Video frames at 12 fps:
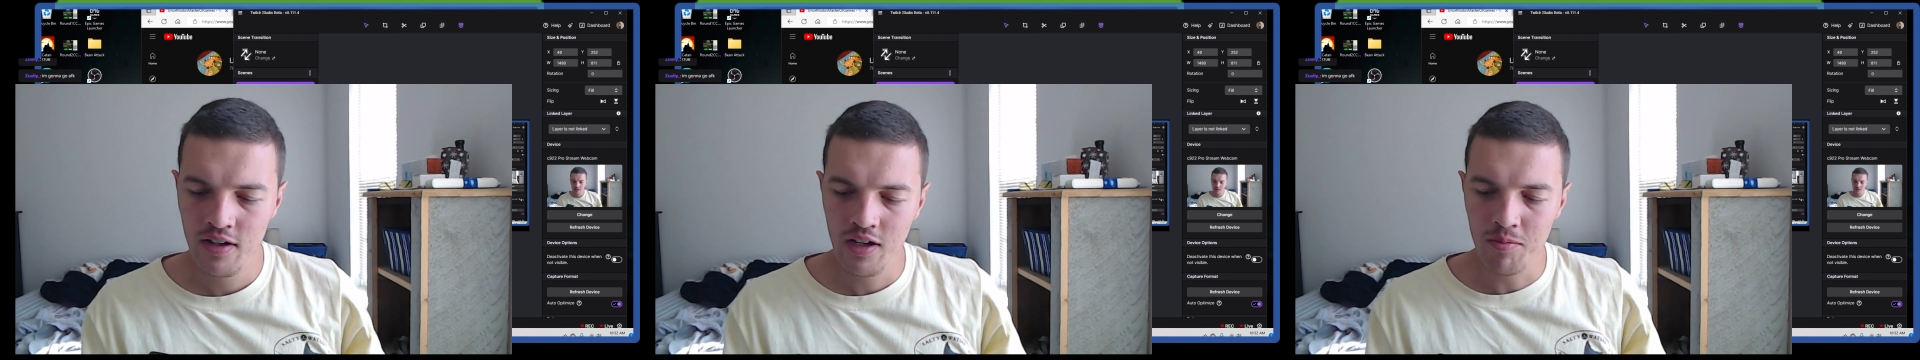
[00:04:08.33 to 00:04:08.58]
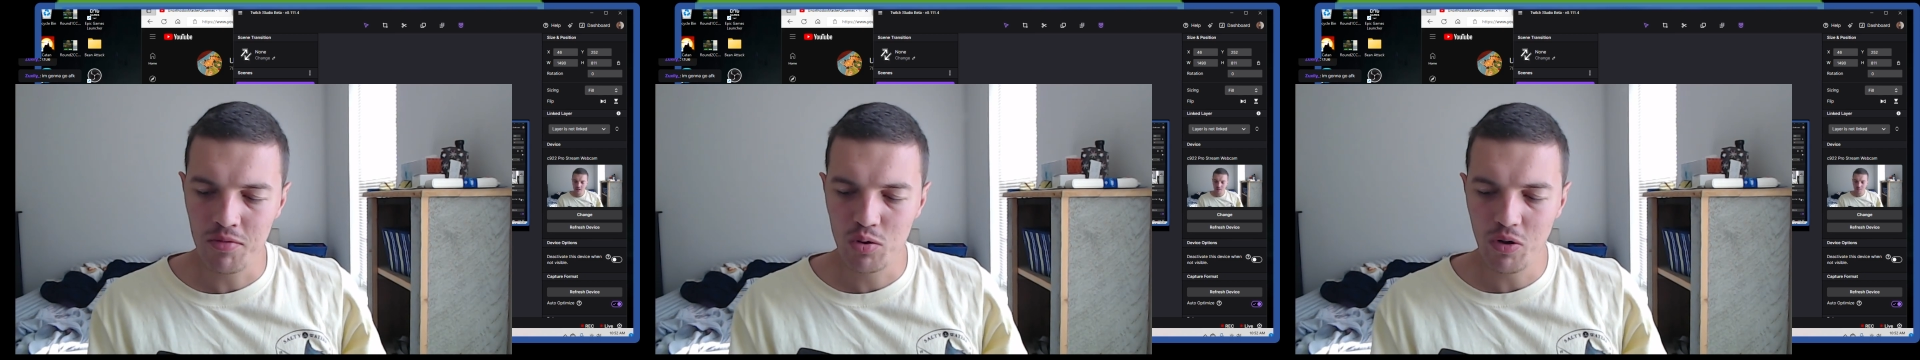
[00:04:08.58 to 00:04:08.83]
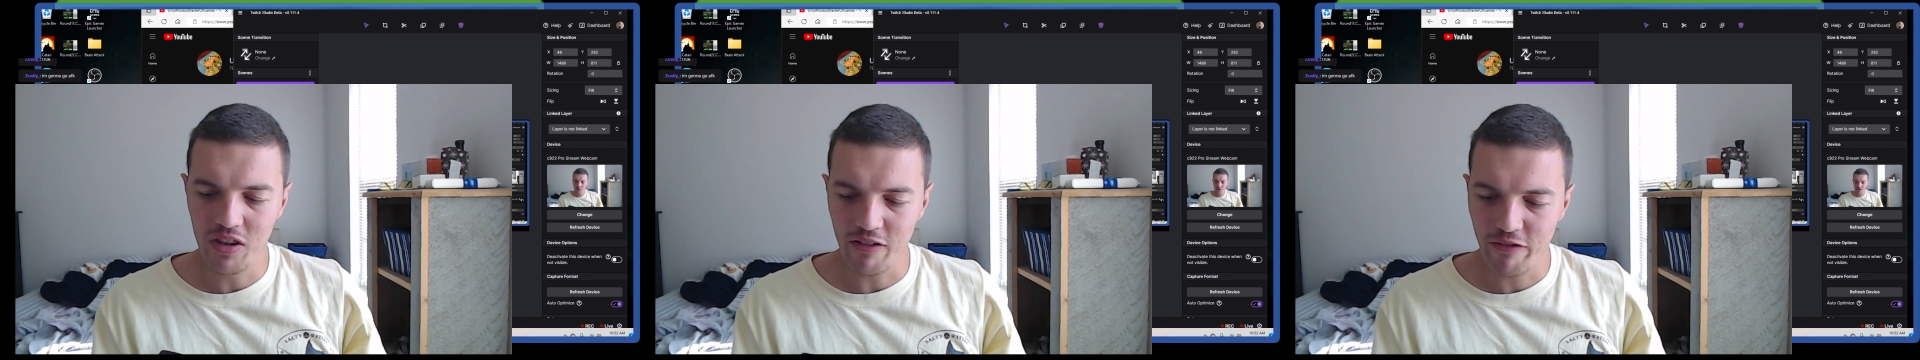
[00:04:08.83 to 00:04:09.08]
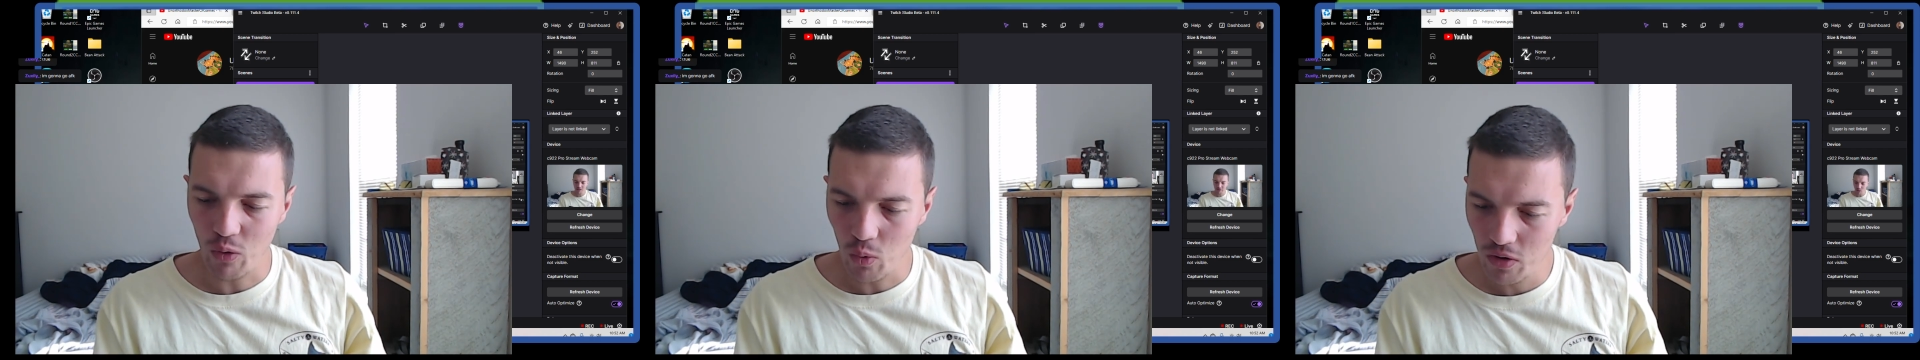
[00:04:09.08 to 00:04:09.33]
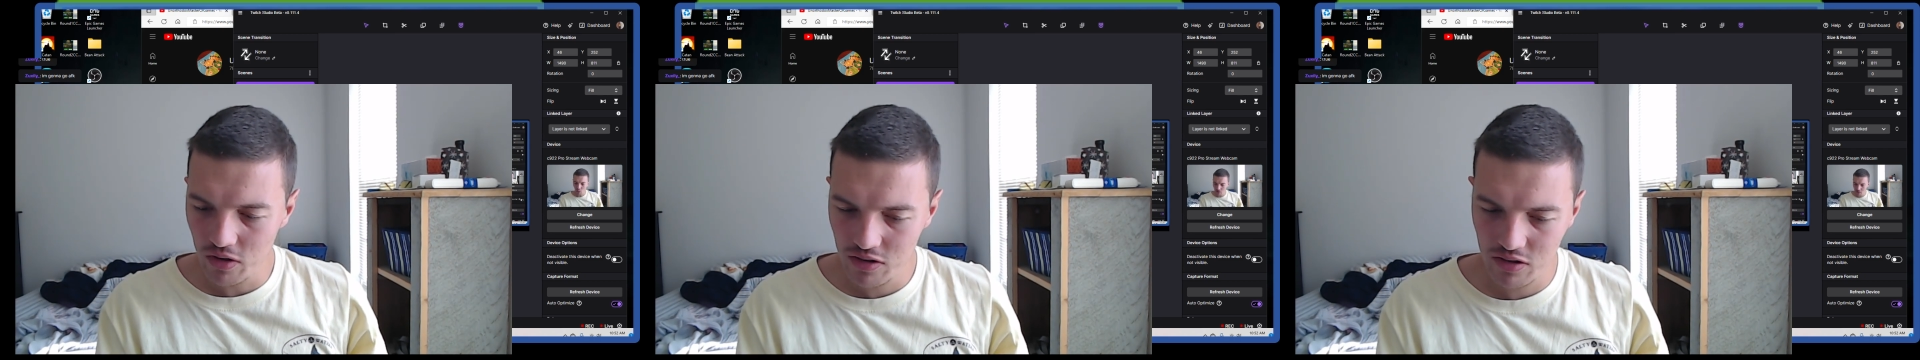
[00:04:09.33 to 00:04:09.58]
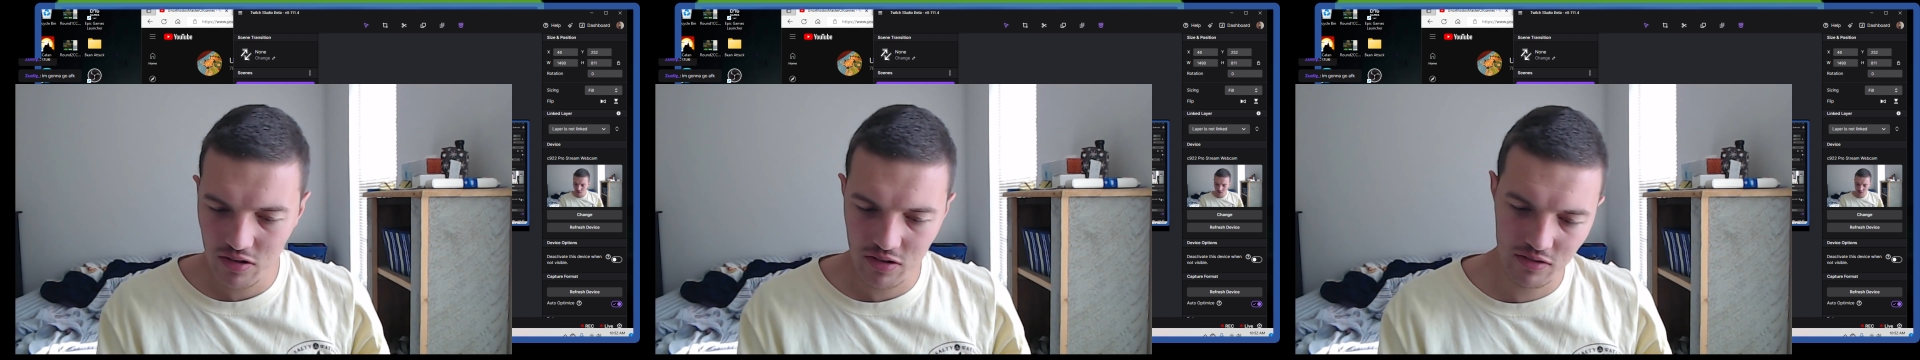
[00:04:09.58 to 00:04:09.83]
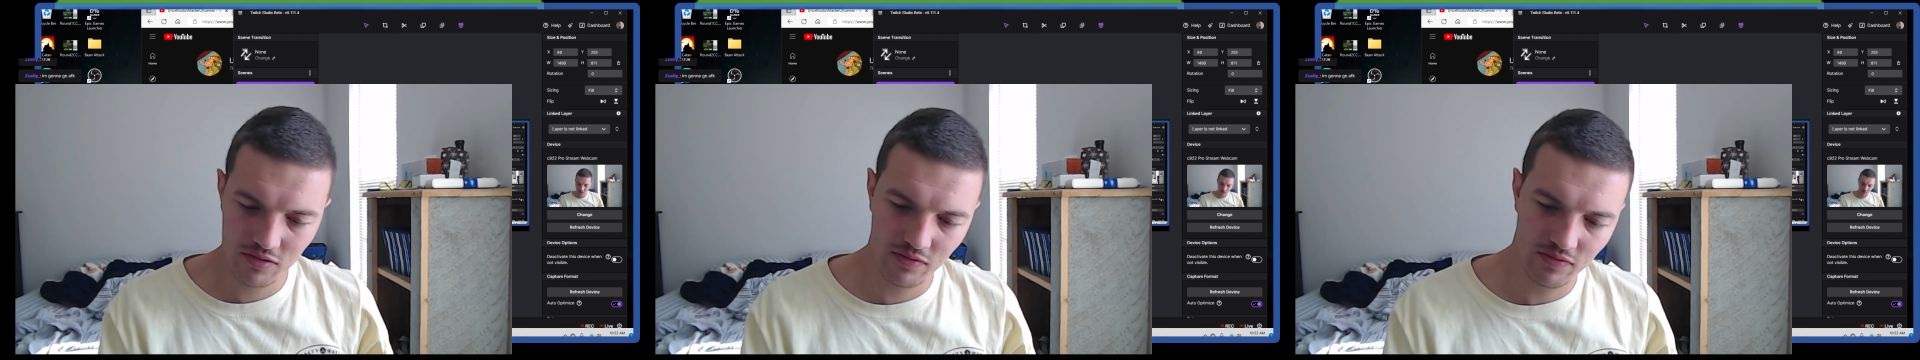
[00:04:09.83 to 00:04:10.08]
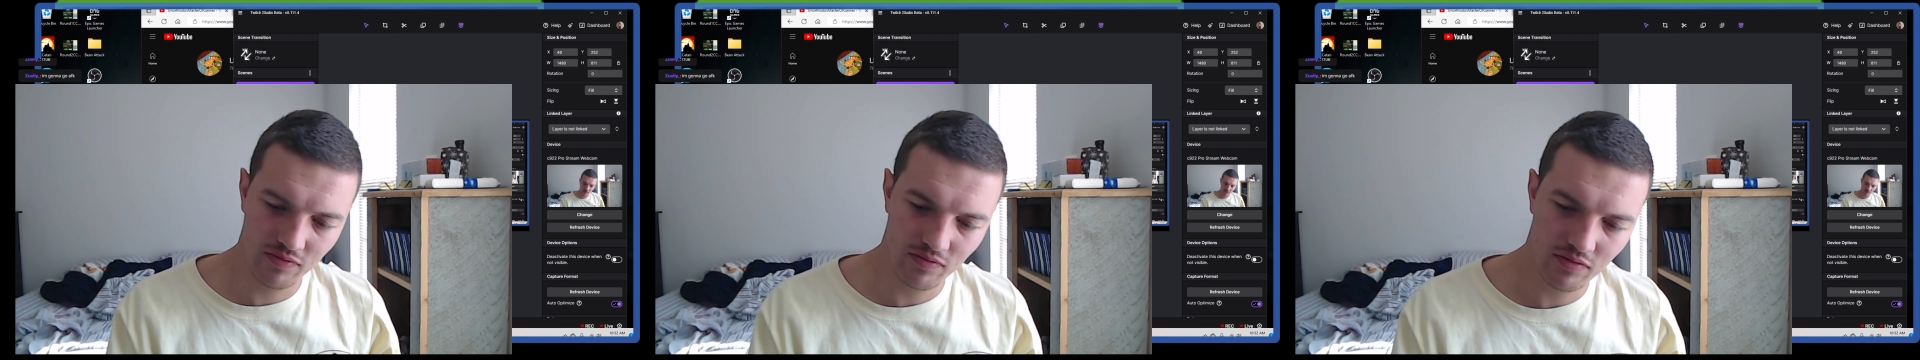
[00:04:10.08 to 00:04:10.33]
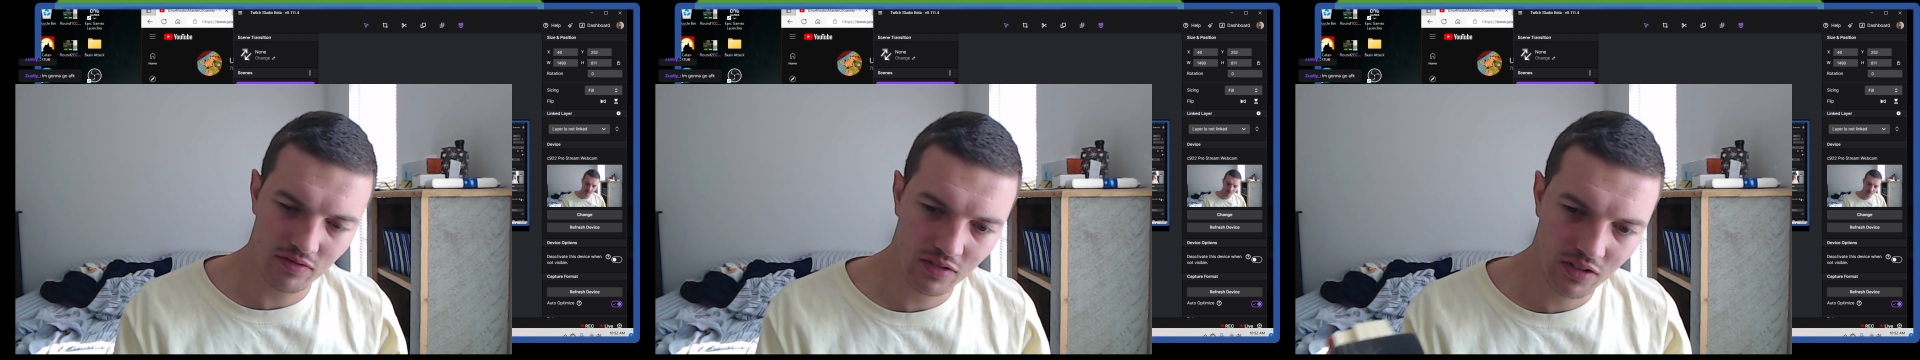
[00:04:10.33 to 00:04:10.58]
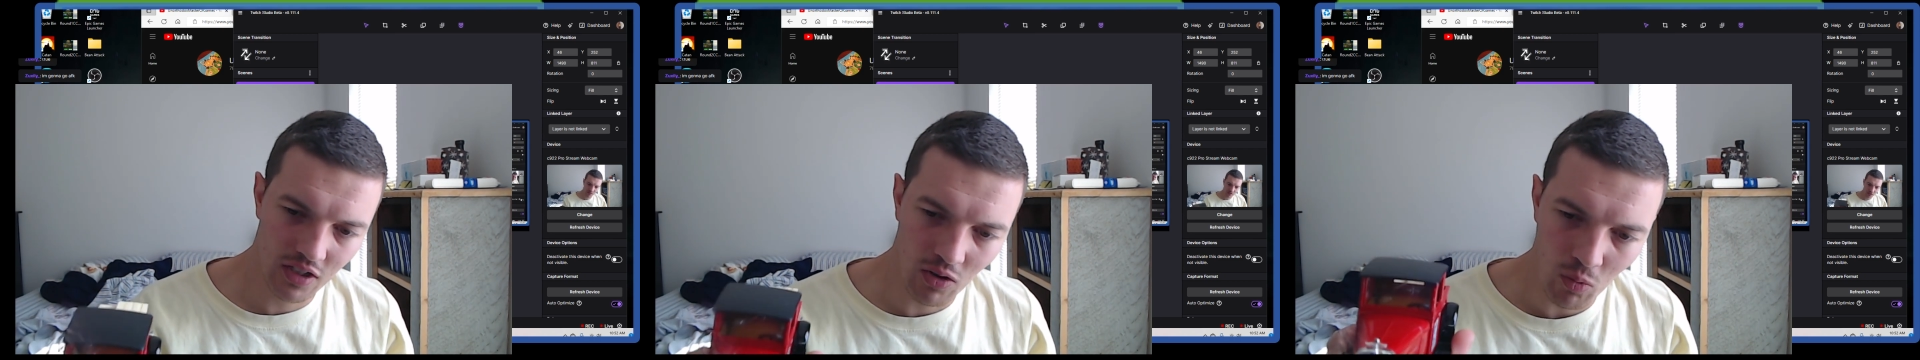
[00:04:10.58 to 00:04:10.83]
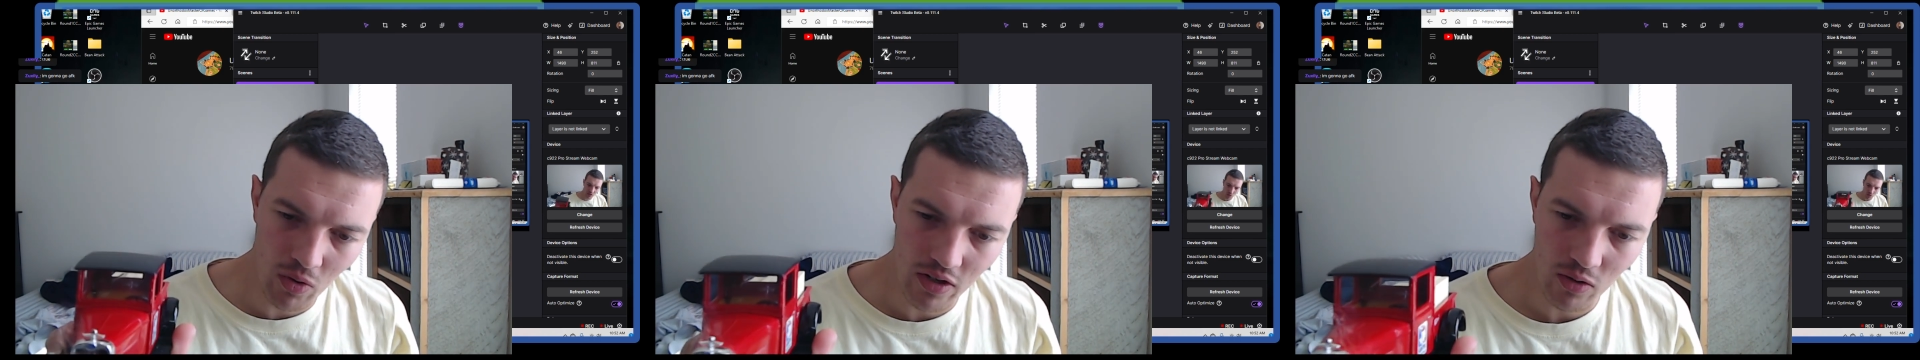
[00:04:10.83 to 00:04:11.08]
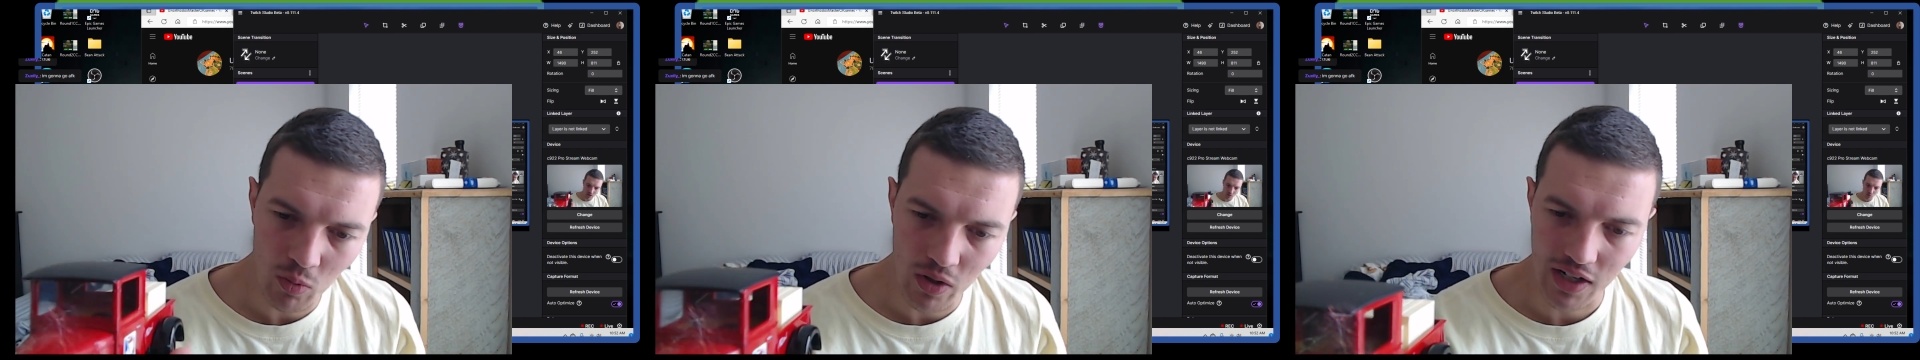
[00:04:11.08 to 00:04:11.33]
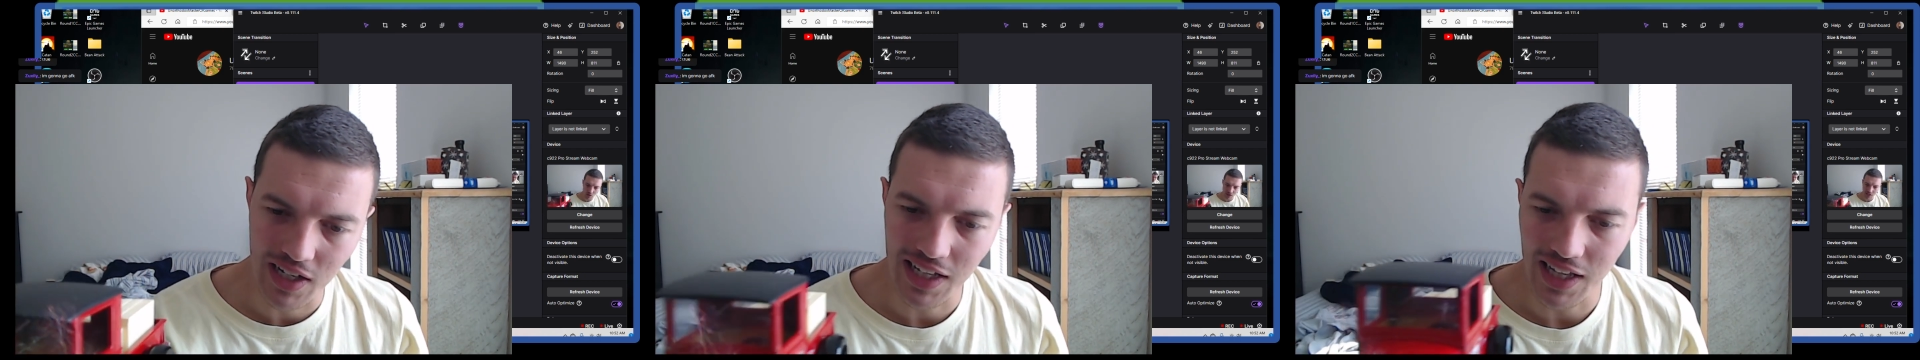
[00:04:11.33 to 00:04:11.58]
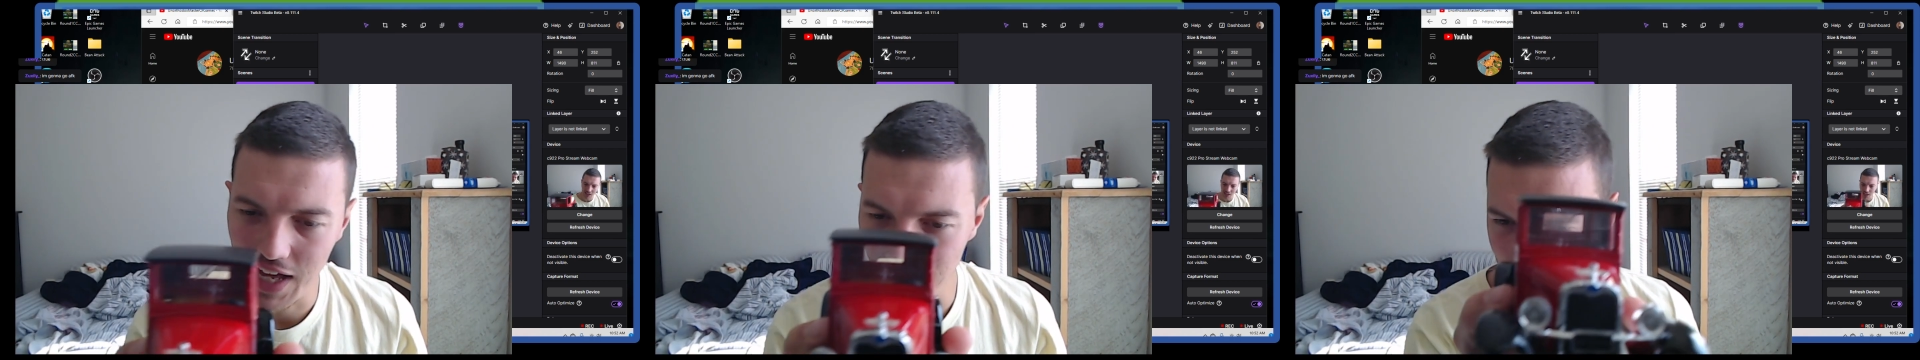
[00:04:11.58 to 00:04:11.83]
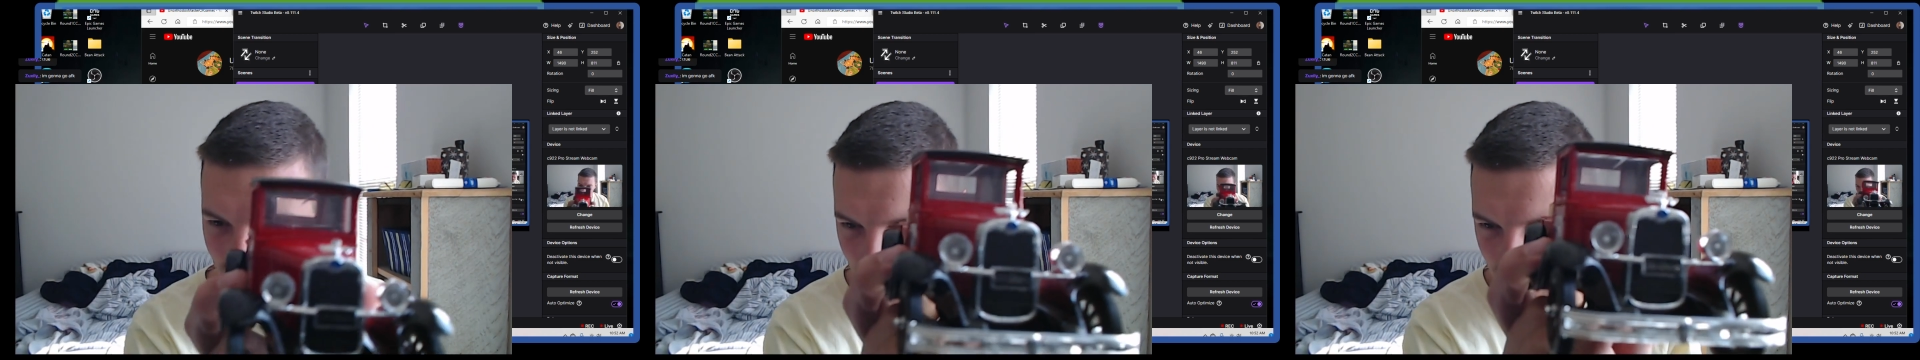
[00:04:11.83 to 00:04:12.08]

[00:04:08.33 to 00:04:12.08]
in between the Fords. What what classic